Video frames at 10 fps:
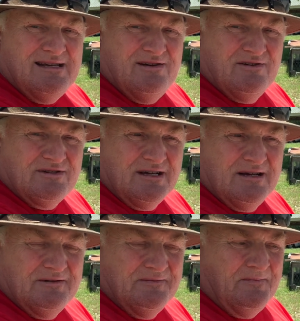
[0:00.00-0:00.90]
years
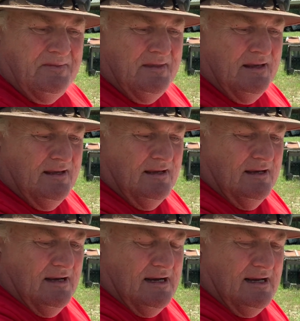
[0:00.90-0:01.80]
ago,
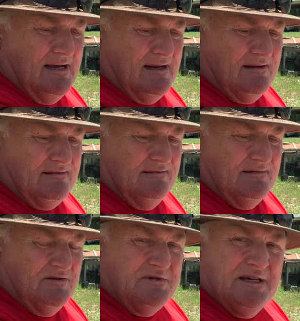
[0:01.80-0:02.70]
I had
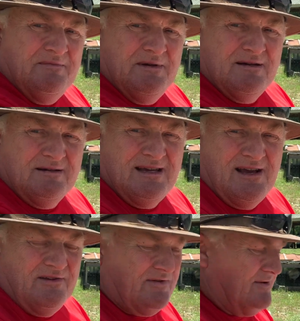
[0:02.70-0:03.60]
leukemia,
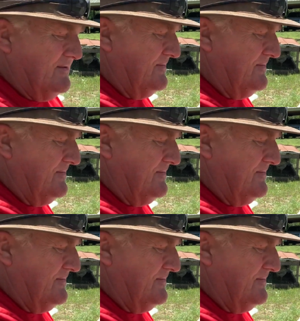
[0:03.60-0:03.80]
cancer,